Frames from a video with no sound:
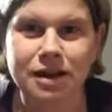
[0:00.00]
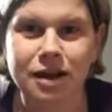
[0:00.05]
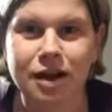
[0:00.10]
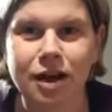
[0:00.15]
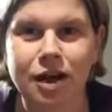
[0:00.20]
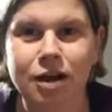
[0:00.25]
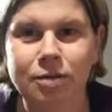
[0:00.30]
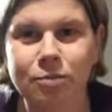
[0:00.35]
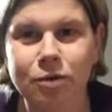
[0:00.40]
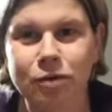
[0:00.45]

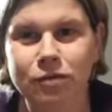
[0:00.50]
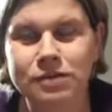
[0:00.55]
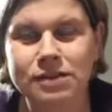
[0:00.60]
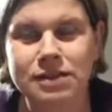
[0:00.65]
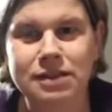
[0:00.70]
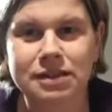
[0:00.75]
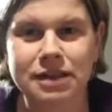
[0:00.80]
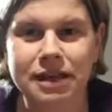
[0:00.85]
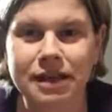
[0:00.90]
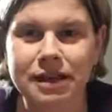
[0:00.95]

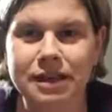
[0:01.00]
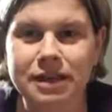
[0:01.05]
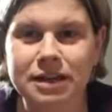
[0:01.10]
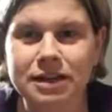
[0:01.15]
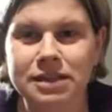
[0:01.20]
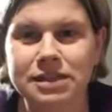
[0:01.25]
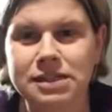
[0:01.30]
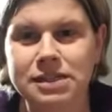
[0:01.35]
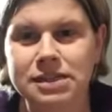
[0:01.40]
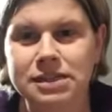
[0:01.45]
Obviously the heat
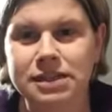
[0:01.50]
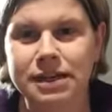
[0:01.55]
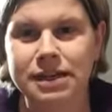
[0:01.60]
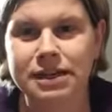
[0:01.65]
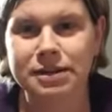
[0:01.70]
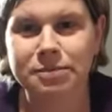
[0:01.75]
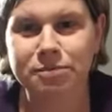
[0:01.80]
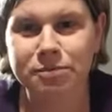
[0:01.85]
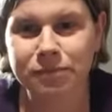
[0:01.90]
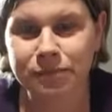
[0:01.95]
and the
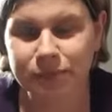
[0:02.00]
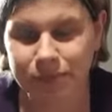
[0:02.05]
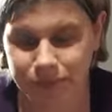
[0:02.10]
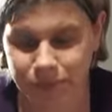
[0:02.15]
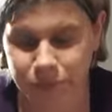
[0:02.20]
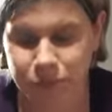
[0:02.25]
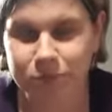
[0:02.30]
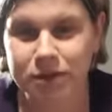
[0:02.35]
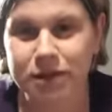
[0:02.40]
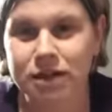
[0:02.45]
steam
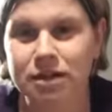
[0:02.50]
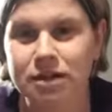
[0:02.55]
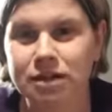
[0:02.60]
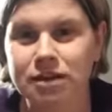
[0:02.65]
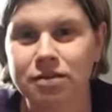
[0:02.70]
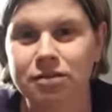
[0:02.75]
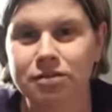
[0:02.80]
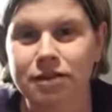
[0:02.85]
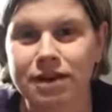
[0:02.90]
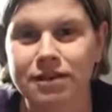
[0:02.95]
will be
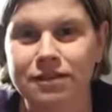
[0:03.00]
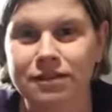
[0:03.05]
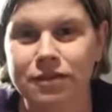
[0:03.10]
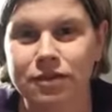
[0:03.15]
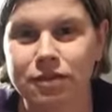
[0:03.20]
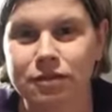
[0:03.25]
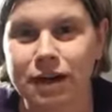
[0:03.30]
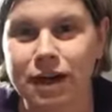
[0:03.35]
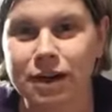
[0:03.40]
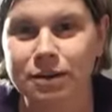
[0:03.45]
great for
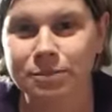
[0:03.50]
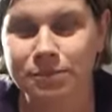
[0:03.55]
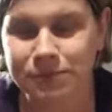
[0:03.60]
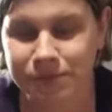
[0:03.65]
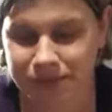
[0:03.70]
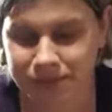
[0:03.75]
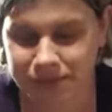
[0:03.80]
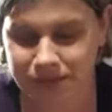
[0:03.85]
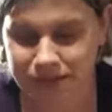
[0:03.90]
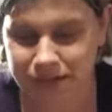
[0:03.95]
your wraps.